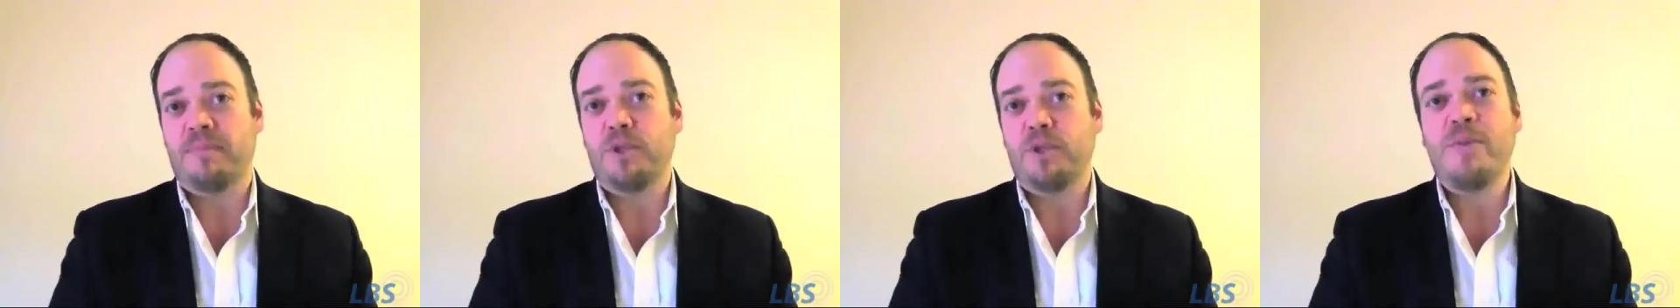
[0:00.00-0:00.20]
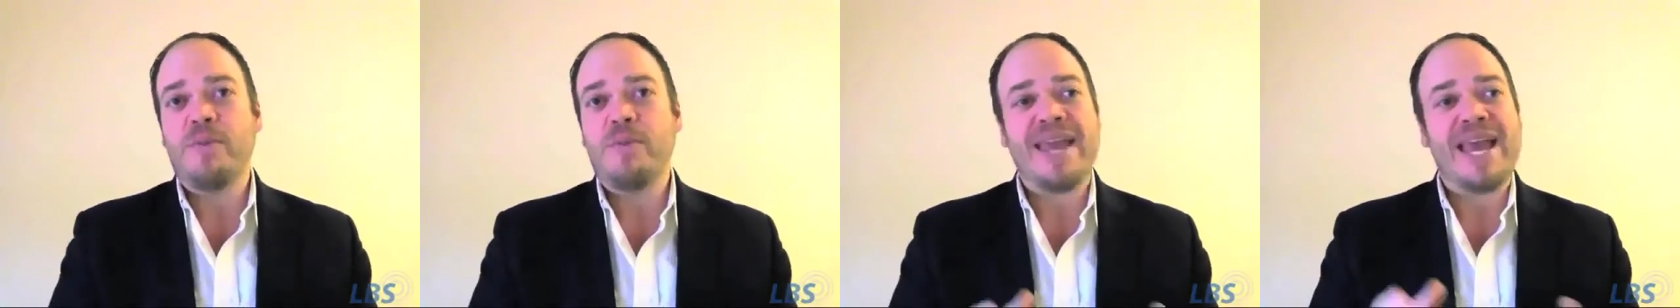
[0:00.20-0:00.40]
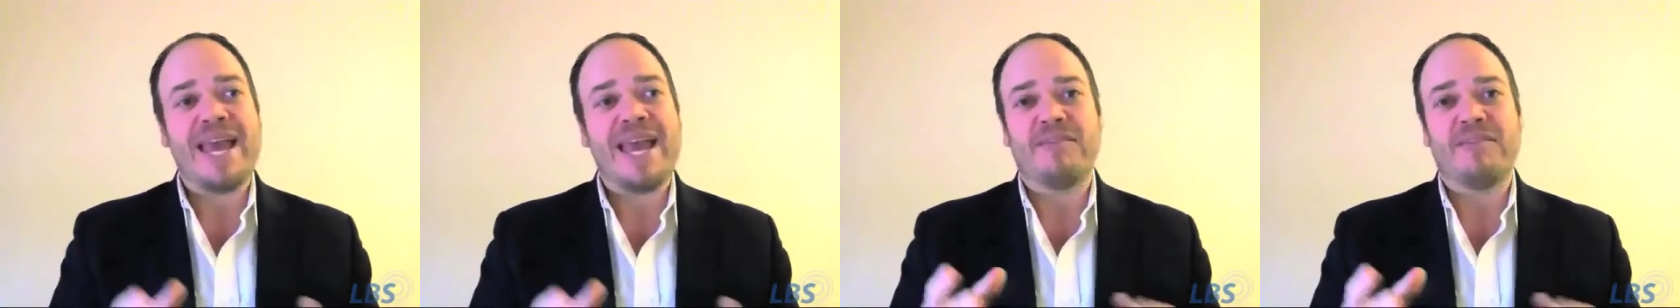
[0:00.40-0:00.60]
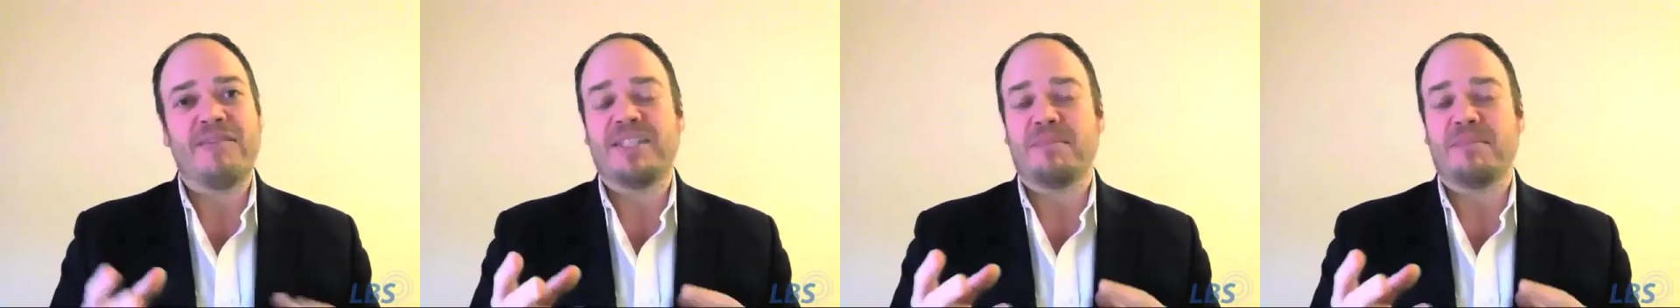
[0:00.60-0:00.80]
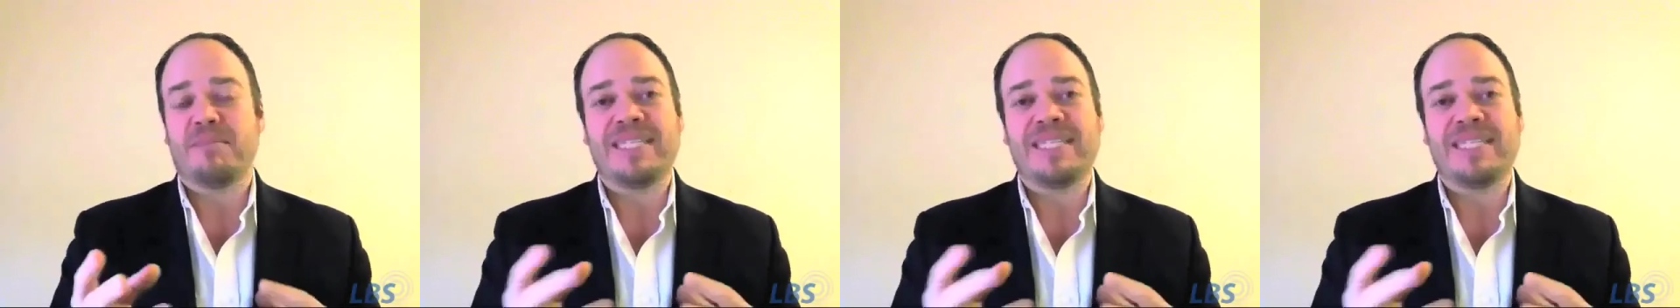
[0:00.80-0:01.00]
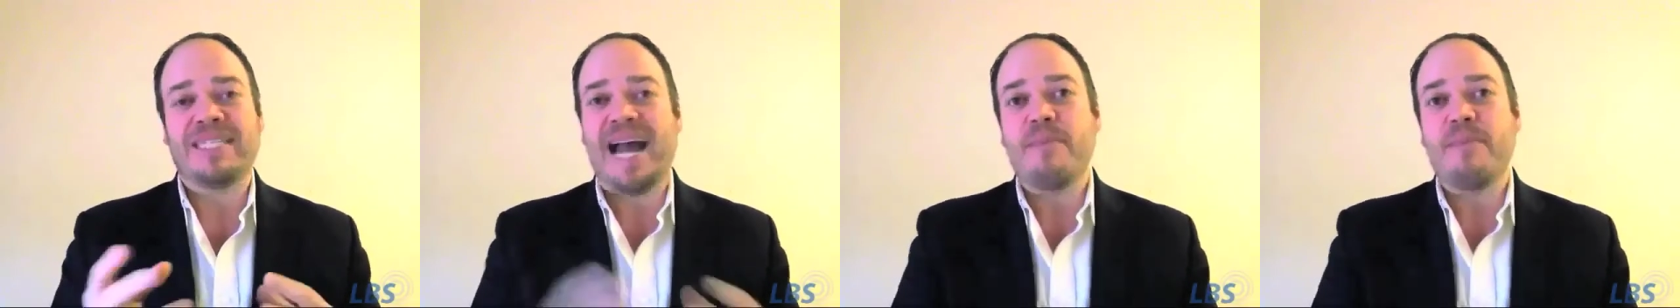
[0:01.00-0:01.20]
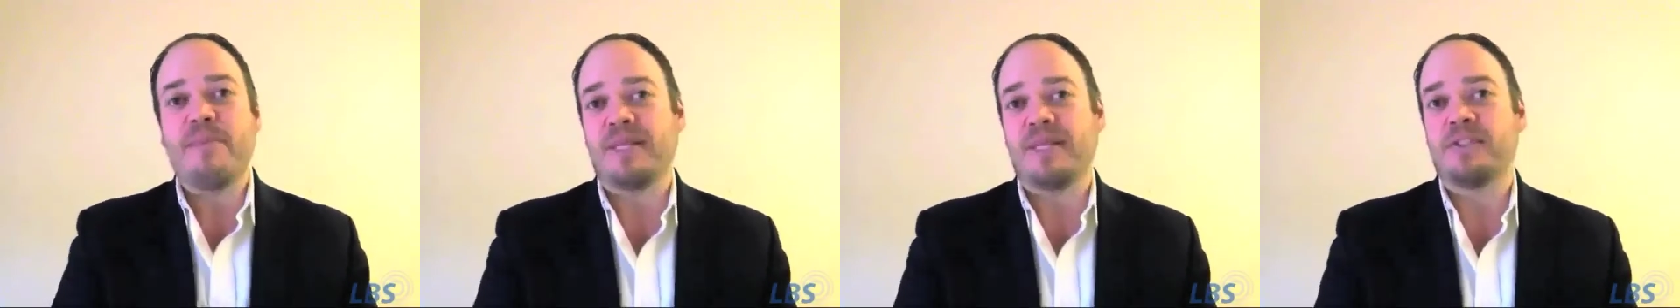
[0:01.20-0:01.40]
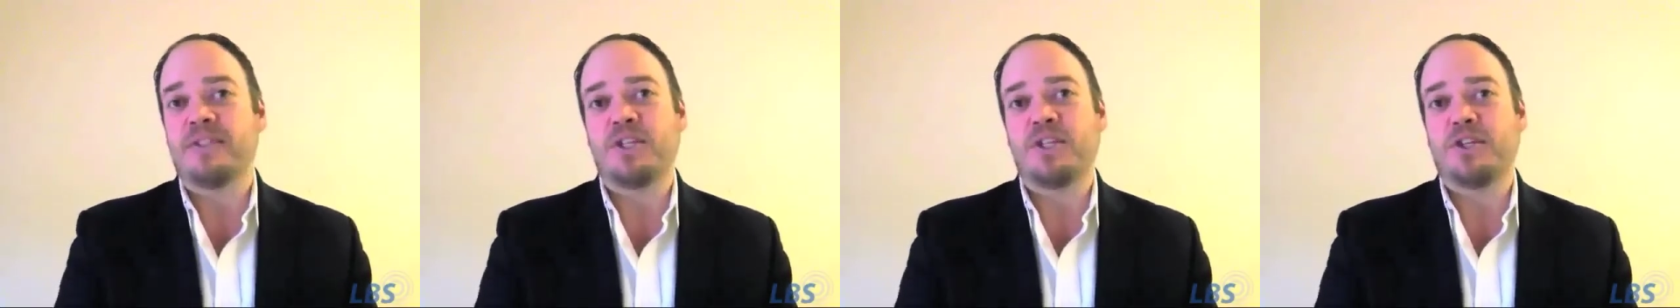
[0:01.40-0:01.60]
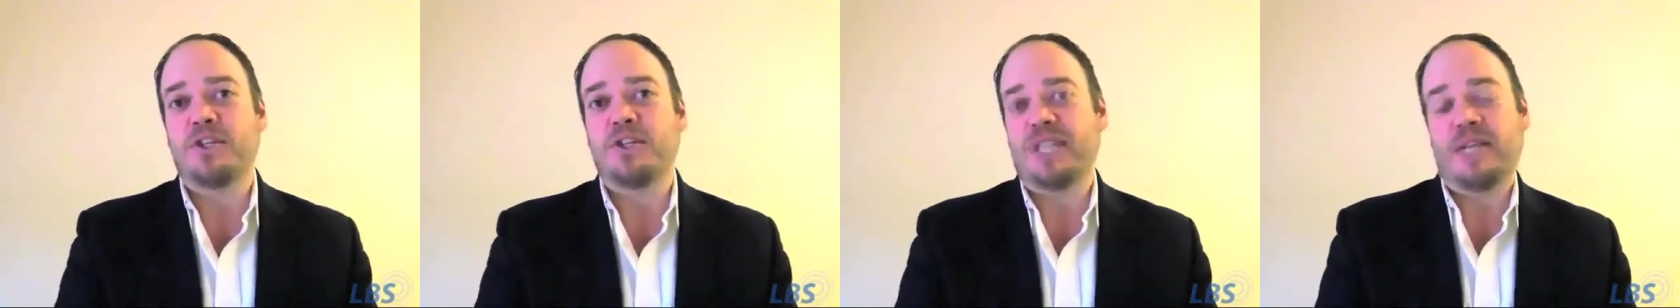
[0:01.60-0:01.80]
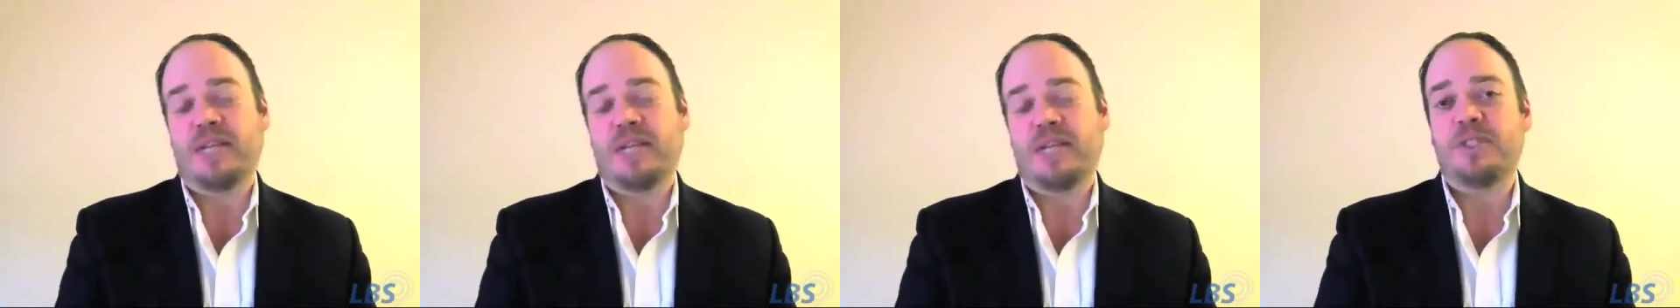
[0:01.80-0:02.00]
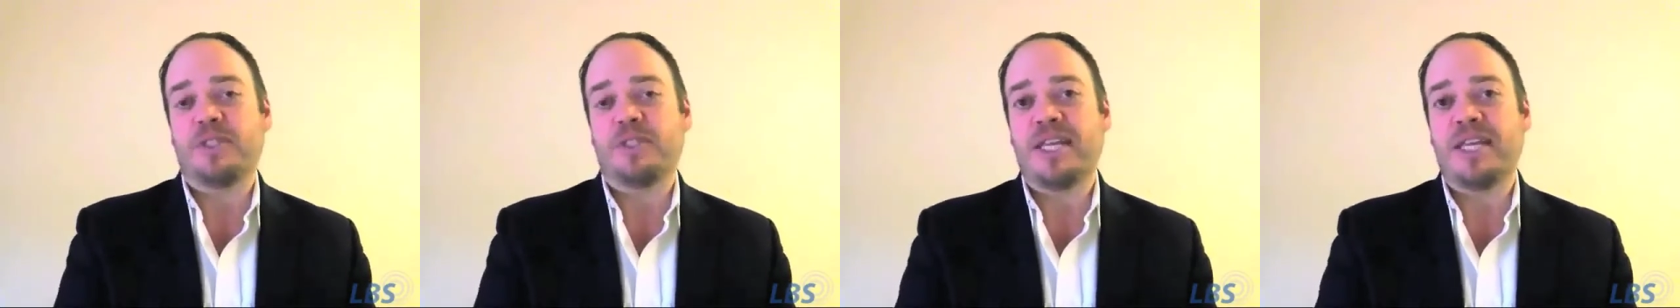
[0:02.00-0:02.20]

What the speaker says: you may have some diamonds in your sales